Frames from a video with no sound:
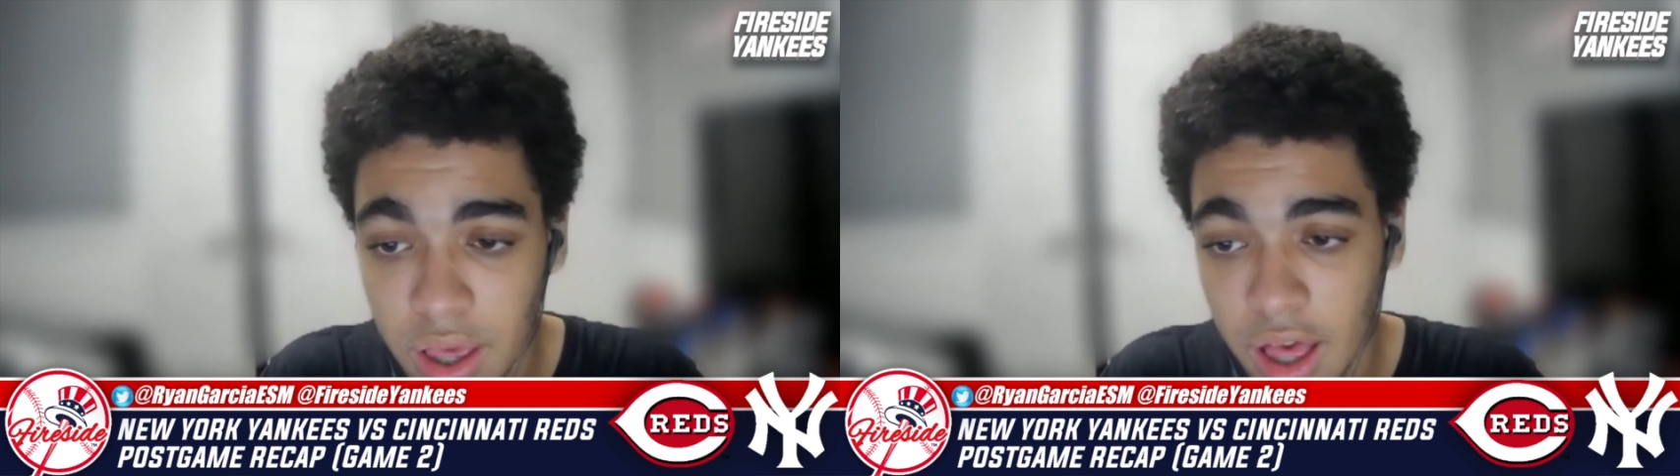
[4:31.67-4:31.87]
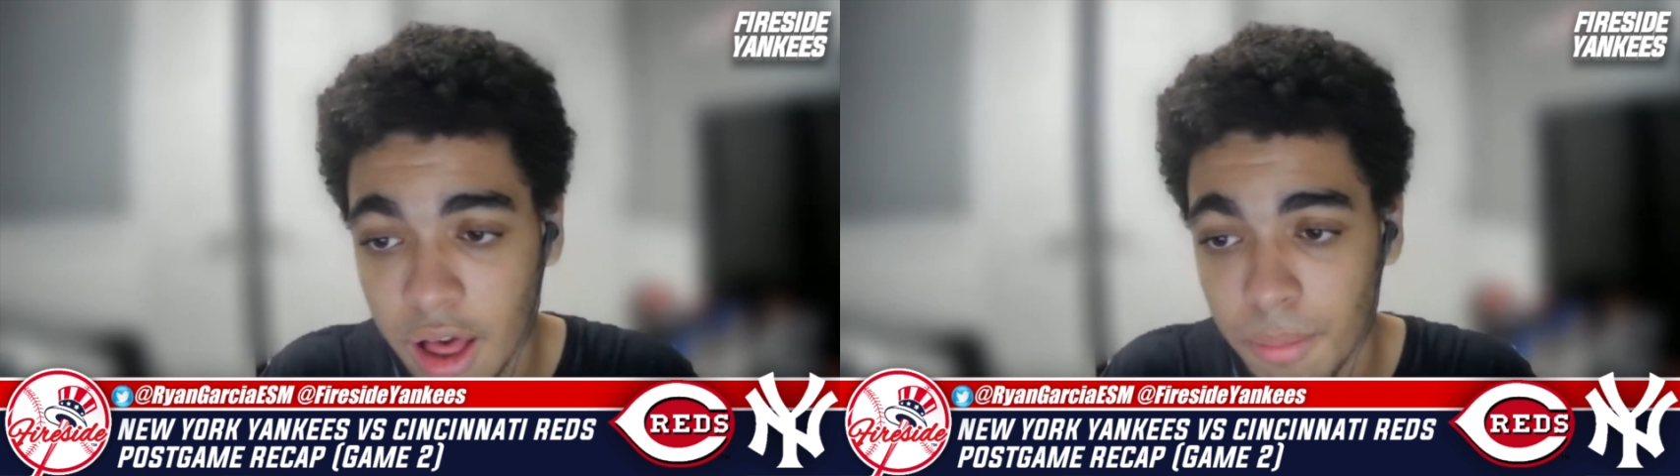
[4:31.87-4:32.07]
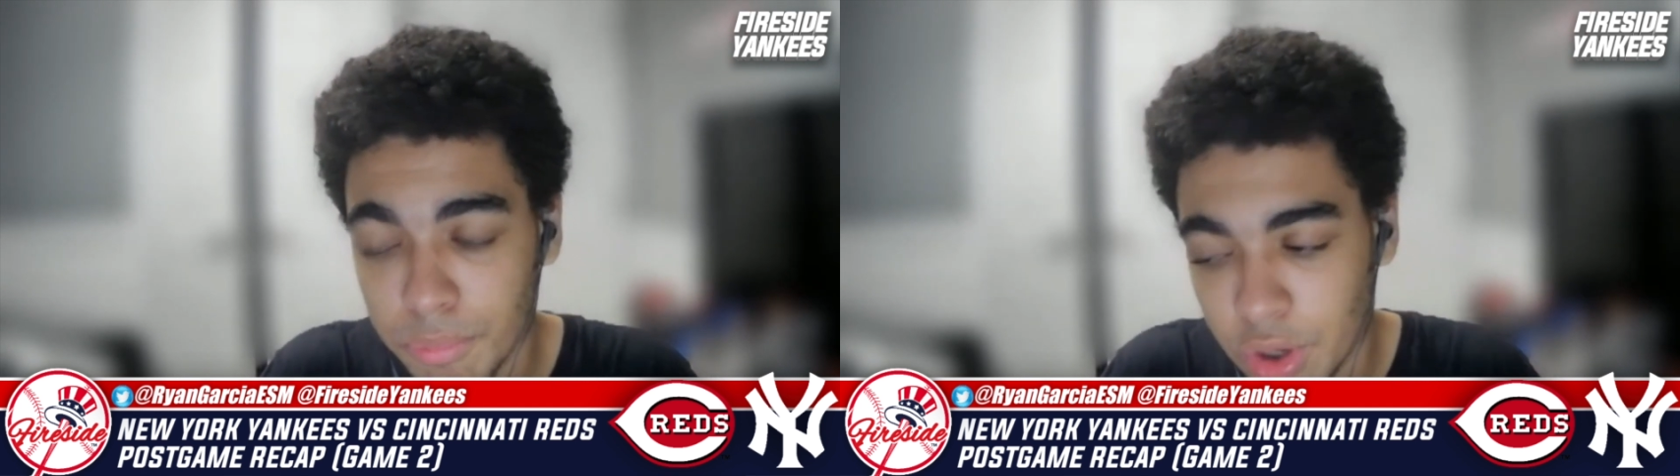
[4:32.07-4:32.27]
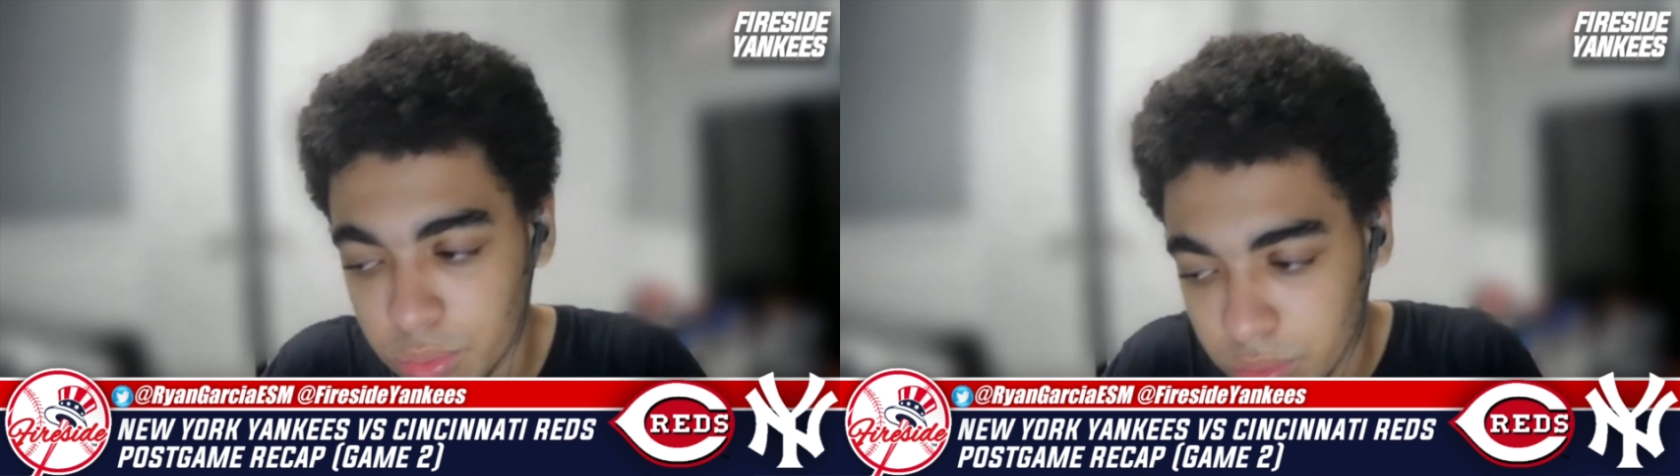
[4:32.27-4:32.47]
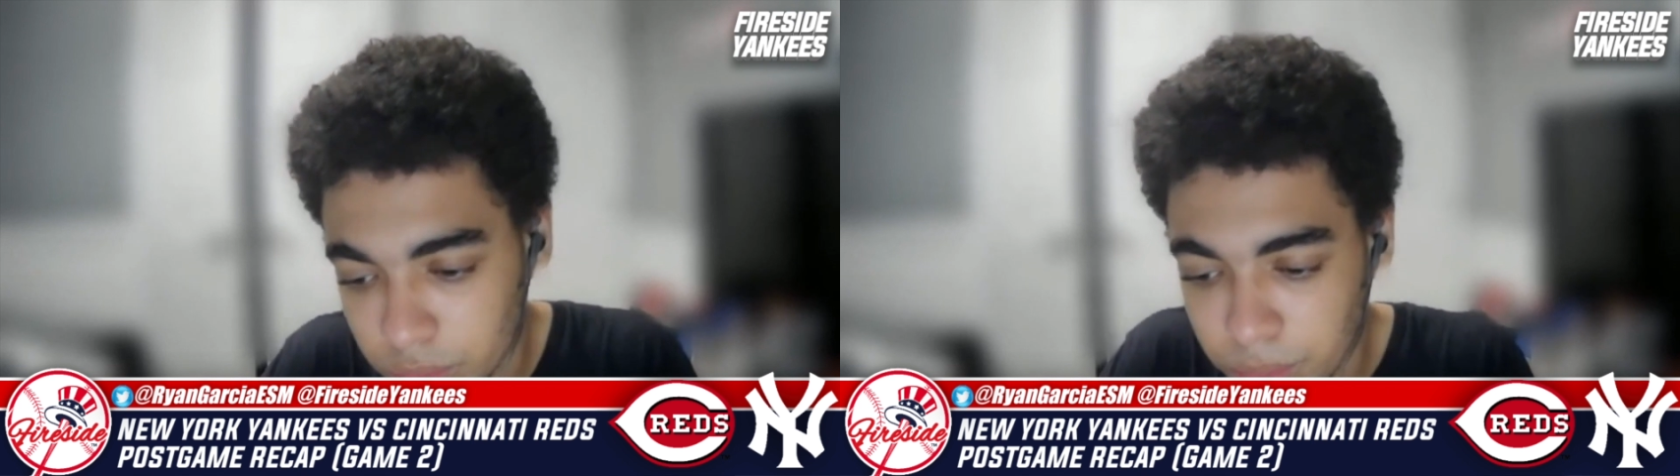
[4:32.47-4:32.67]
um, you know,
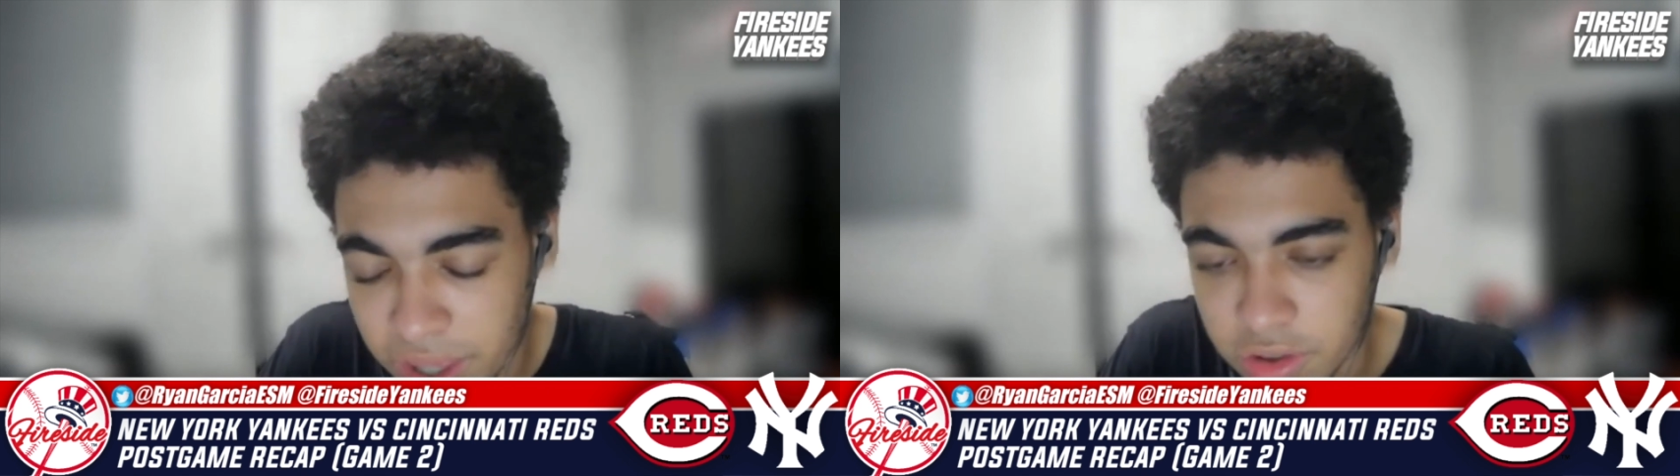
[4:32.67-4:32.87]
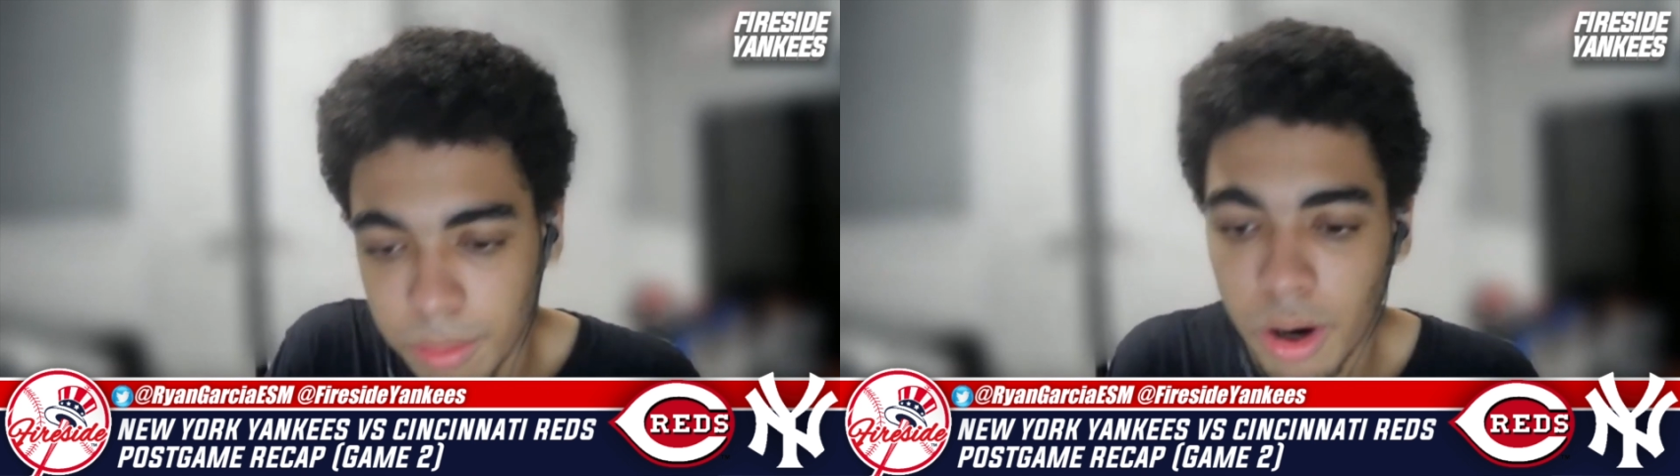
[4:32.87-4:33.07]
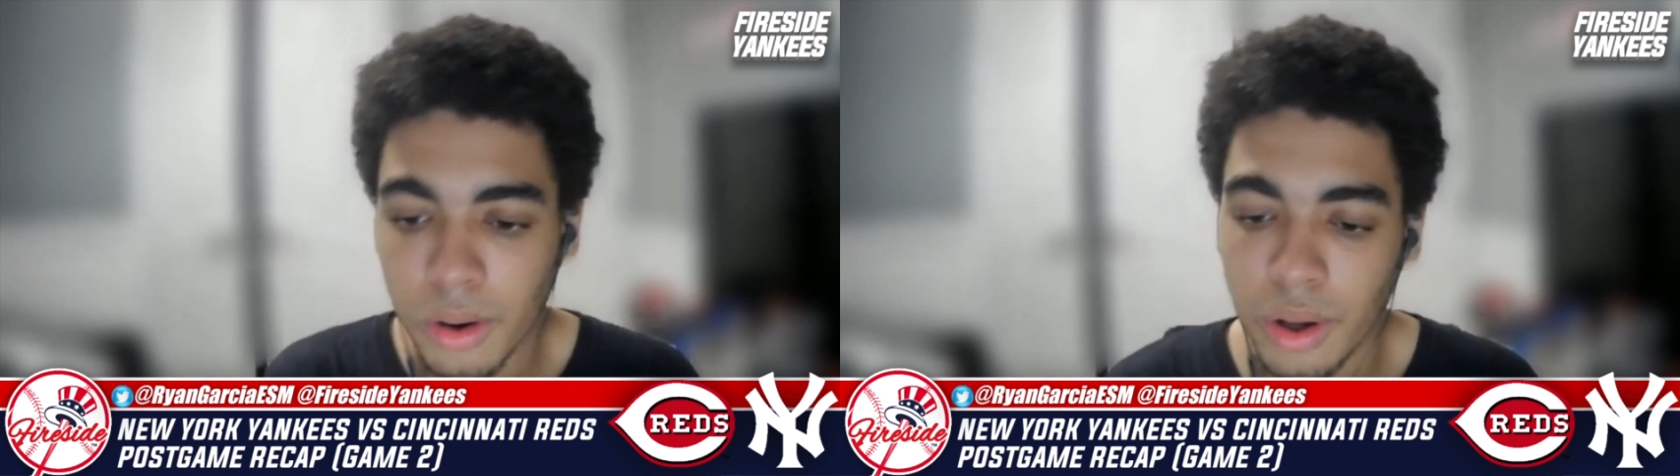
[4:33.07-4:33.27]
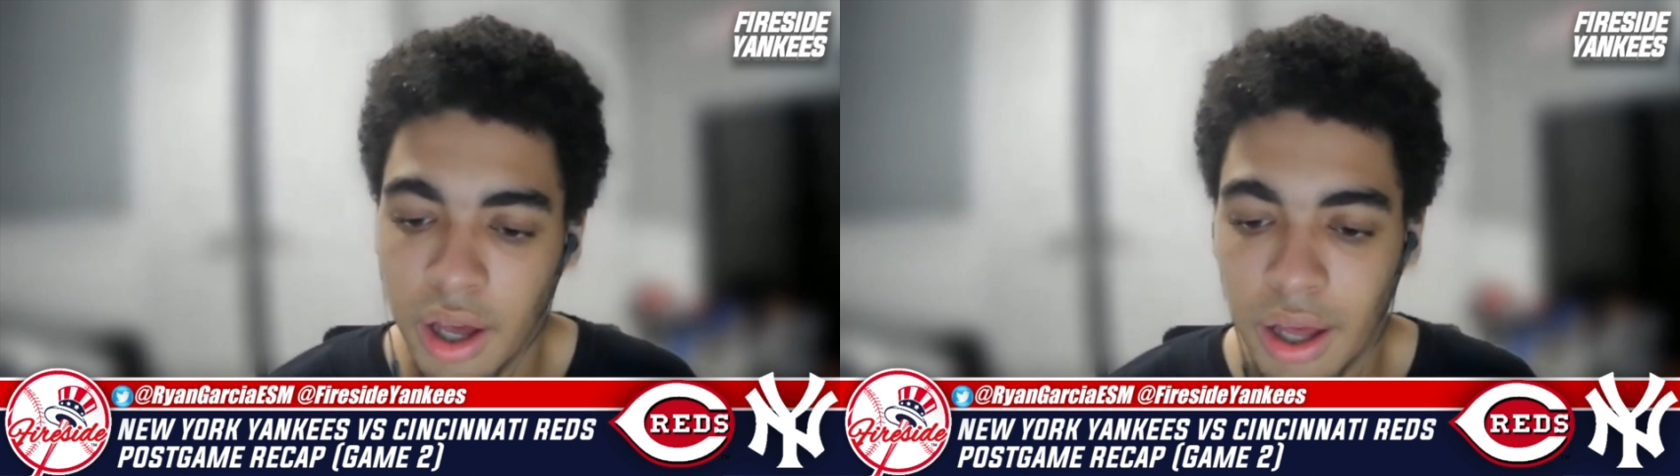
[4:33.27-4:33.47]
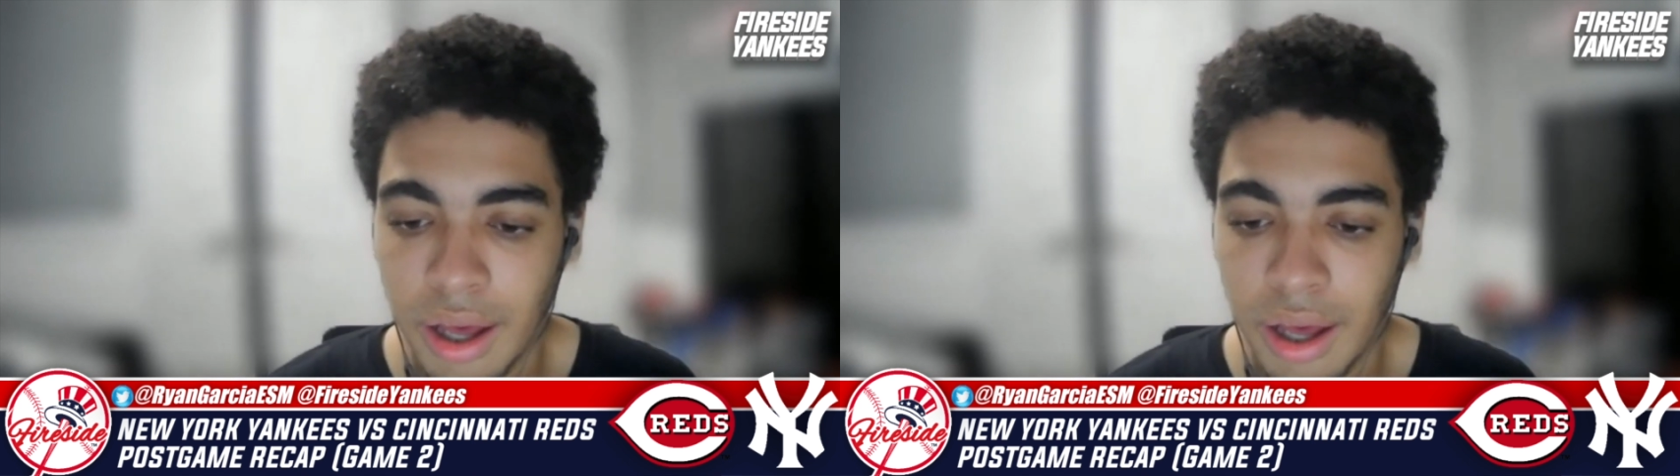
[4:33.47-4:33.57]
make tomorrow a,